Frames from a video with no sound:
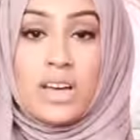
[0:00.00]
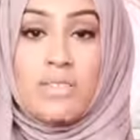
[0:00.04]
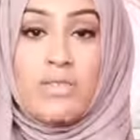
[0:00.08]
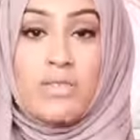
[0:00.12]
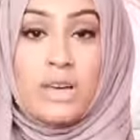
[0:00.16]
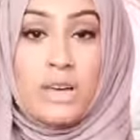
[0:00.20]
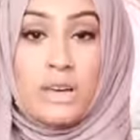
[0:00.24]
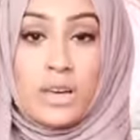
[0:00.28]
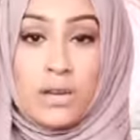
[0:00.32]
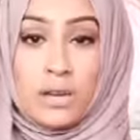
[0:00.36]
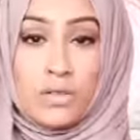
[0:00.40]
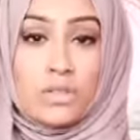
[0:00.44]
to
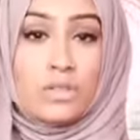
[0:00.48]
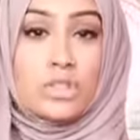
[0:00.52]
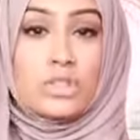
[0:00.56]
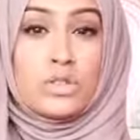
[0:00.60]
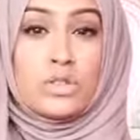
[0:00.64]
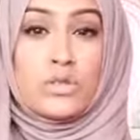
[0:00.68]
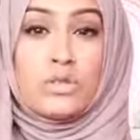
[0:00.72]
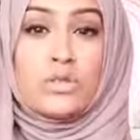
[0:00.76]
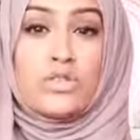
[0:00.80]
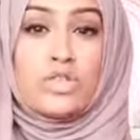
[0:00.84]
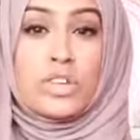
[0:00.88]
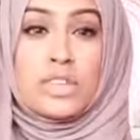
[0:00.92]
have a lot of
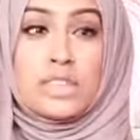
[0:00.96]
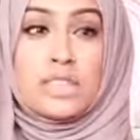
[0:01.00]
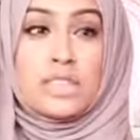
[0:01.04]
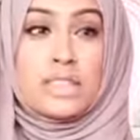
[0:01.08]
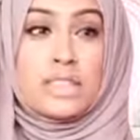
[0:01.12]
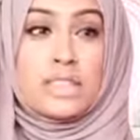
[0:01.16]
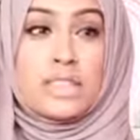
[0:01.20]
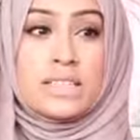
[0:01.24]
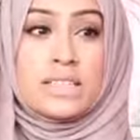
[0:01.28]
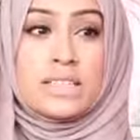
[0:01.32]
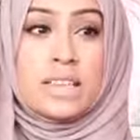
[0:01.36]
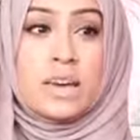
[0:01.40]
short
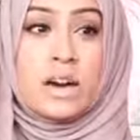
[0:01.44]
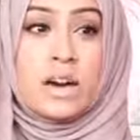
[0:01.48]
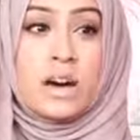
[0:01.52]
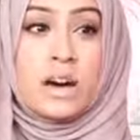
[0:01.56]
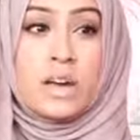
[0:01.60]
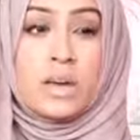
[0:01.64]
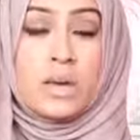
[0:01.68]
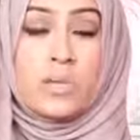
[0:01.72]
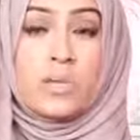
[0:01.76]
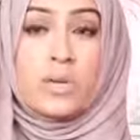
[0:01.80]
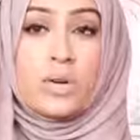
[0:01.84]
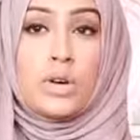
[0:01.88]
dresses that
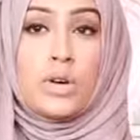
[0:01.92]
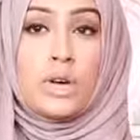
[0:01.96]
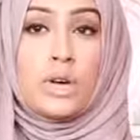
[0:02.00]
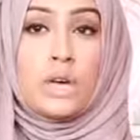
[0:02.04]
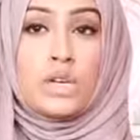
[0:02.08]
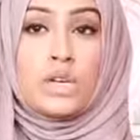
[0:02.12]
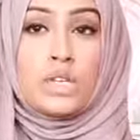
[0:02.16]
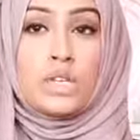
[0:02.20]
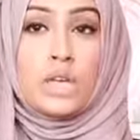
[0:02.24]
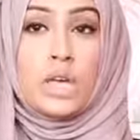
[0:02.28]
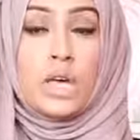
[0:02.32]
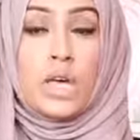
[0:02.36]
I
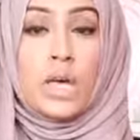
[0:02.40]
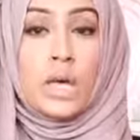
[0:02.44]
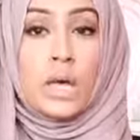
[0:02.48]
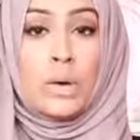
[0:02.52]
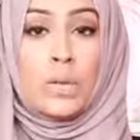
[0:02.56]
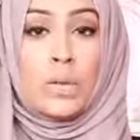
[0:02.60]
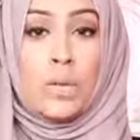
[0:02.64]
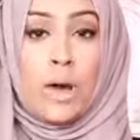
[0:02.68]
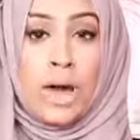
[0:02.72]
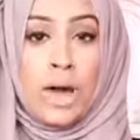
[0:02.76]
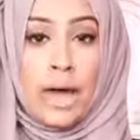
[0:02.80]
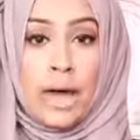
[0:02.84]
would
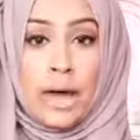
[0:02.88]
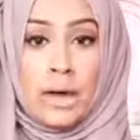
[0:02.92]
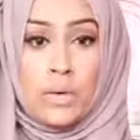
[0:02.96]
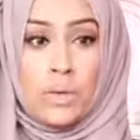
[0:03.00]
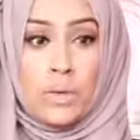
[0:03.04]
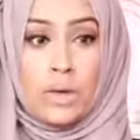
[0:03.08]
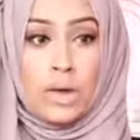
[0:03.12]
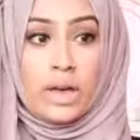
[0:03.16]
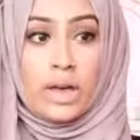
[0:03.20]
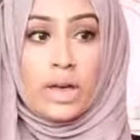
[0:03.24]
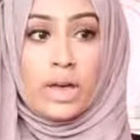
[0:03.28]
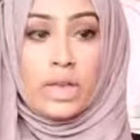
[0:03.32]

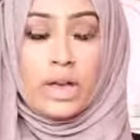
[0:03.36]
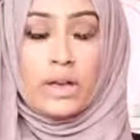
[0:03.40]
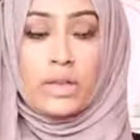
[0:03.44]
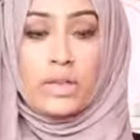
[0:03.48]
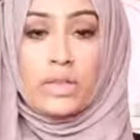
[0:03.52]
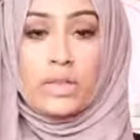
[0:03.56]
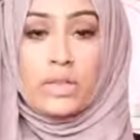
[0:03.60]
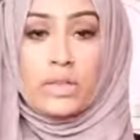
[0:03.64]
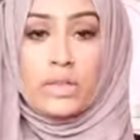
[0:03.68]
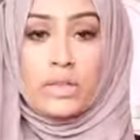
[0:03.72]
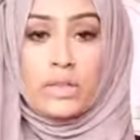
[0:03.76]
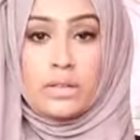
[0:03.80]
wear
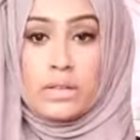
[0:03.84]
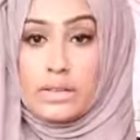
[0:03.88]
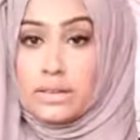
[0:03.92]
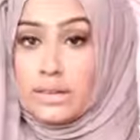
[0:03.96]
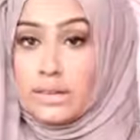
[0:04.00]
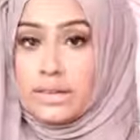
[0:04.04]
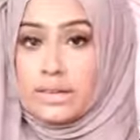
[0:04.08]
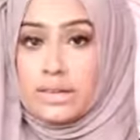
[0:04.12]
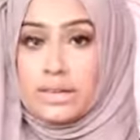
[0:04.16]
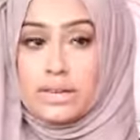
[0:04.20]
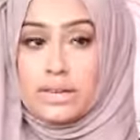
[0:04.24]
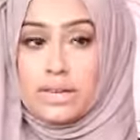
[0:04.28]
with
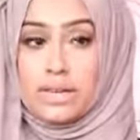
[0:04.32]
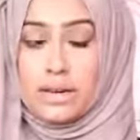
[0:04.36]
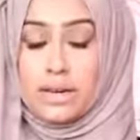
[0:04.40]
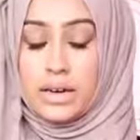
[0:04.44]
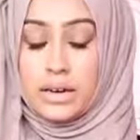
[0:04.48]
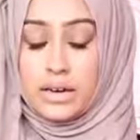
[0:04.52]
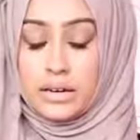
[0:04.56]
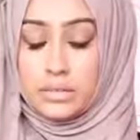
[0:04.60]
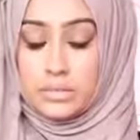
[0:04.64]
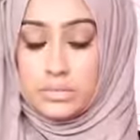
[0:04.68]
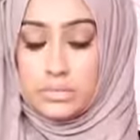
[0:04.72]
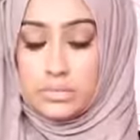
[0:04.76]
like
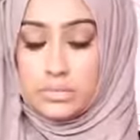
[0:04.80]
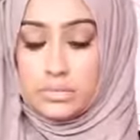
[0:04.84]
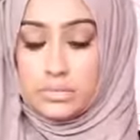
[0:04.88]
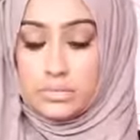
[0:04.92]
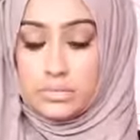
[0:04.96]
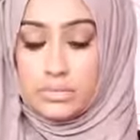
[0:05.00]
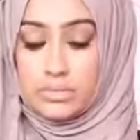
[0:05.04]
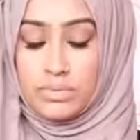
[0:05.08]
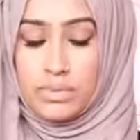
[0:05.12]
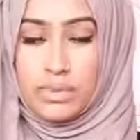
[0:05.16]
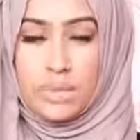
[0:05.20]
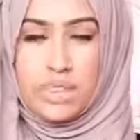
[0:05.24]

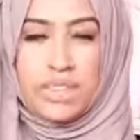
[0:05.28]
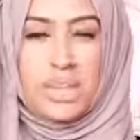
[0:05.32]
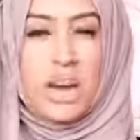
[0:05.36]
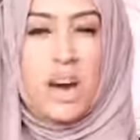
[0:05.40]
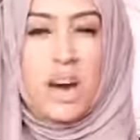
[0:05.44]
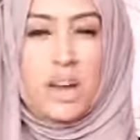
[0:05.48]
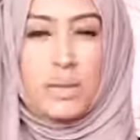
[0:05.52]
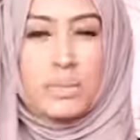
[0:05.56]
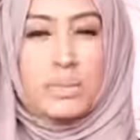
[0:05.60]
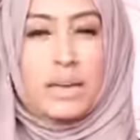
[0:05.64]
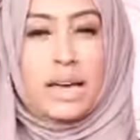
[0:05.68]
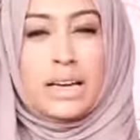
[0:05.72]

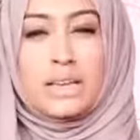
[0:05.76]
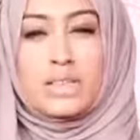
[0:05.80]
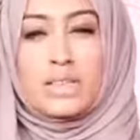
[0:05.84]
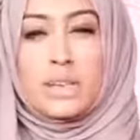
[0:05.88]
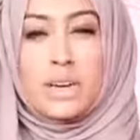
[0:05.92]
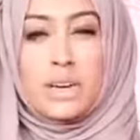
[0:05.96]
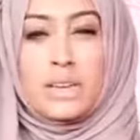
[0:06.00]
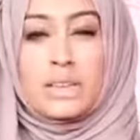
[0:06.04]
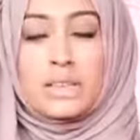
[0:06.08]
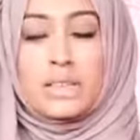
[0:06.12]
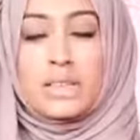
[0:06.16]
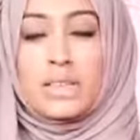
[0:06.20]
tight black
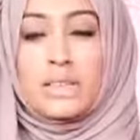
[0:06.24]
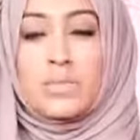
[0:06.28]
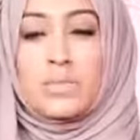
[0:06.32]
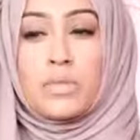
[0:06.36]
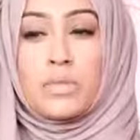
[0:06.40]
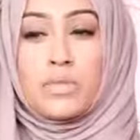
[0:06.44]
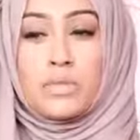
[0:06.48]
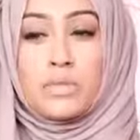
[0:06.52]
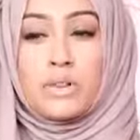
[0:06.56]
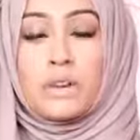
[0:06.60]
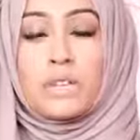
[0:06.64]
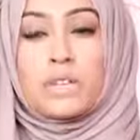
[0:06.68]
trousers
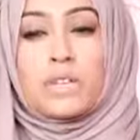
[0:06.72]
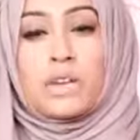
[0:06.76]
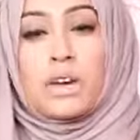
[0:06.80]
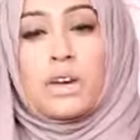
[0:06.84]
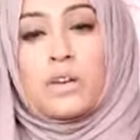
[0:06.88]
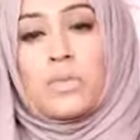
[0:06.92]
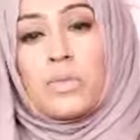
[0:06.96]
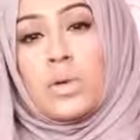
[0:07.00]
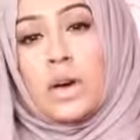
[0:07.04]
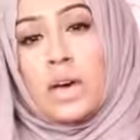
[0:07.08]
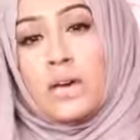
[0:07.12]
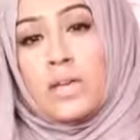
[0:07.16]
before I
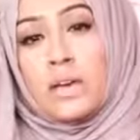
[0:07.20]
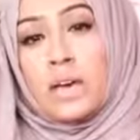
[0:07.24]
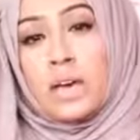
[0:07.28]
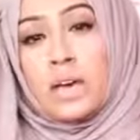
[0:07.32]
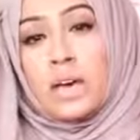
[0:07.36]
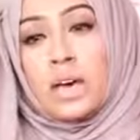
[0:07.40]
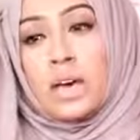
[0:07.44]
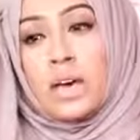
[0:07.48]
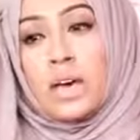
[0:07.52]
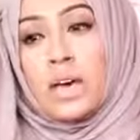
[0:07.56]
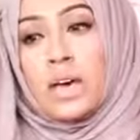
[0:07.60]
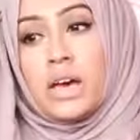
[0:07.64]
started
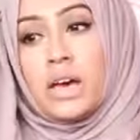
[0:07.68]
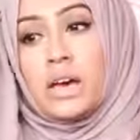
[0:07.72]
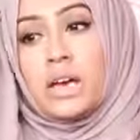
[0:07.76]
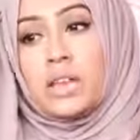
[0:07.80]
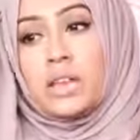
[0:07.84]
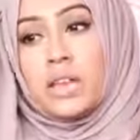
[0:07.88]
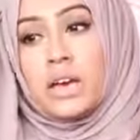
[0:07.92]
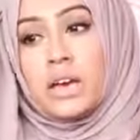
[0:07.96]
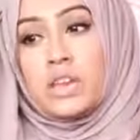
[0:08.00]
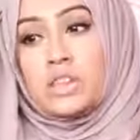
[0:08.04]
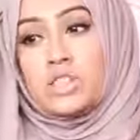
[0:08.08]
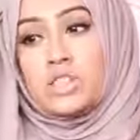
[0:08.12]
wearing
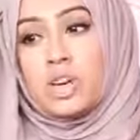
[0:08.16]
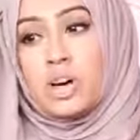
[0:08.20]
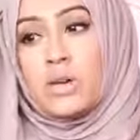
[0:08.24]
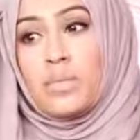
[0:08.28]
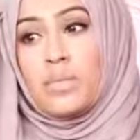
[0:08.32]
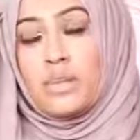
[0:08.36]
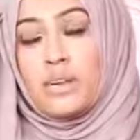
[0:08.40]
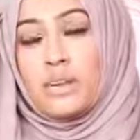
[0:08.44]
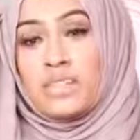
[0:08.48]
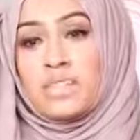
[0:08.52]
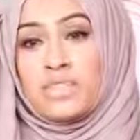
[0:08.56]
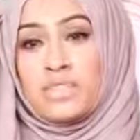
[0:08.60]
the
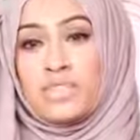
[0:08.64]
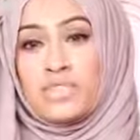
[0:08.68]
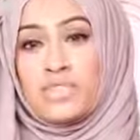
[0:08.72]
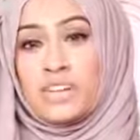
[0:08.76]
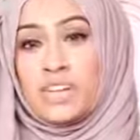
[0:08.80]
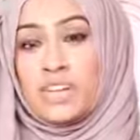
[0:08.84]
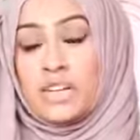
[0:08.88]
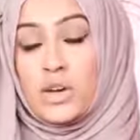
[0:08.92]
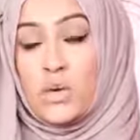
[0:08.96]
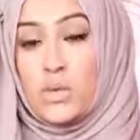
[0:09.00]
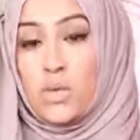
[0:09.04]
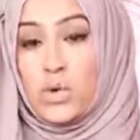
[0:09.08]
hijab, and I didn't
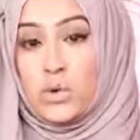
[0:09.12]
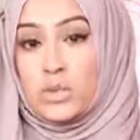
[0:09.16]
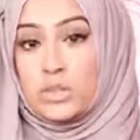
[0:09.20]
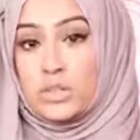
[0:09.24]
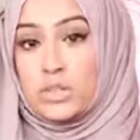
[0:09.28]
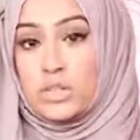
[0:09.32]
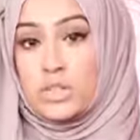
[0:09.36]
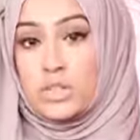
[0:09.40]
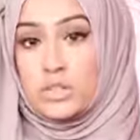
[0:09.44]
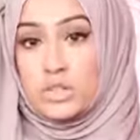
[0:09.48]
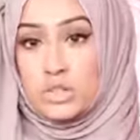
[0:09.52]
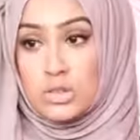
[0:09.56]
really know
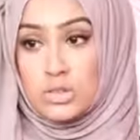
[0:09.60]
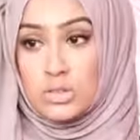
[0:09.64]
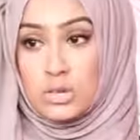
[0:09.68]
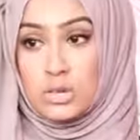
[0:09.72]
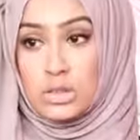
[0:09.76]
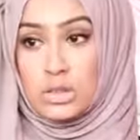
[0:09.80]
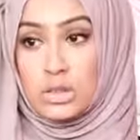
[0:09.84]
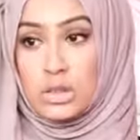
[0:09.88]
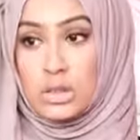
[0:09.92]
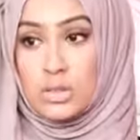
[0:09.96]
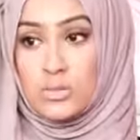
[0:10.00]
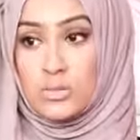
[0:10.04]
what to do
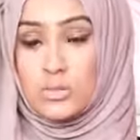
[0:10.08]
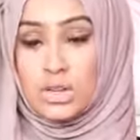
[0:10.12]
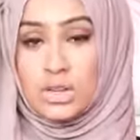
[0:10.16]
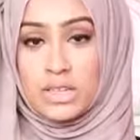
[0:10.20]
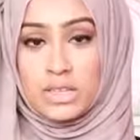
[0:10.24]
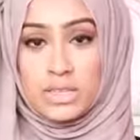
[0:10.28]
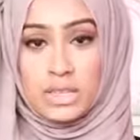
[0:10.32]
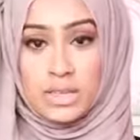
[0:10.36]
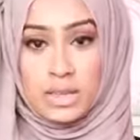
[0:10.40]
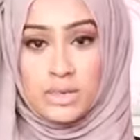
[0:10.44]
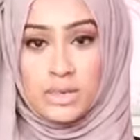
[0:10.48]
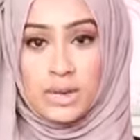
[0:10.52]
with them when
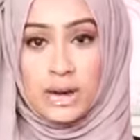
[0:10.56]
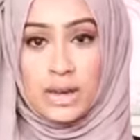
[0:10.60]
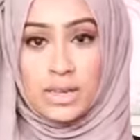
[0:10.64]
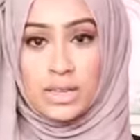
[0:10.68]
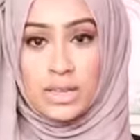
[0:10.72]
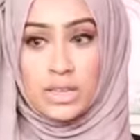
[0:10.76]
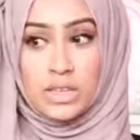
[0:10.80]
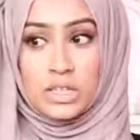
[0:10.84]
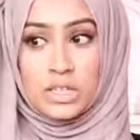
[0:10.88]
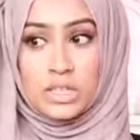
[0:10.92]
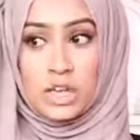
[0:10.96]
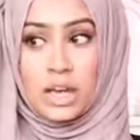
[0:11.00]
I started
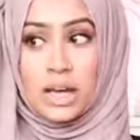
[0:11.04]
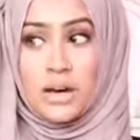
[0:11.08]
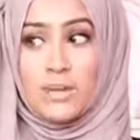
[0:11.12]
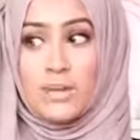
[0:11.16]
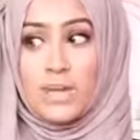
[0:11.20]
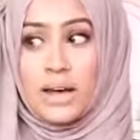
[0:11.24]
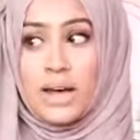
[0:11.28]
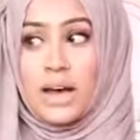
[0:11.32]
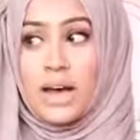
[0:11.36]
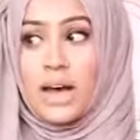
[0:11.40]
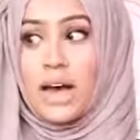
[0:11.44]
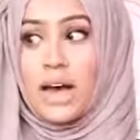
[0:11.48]
wearing the hijab.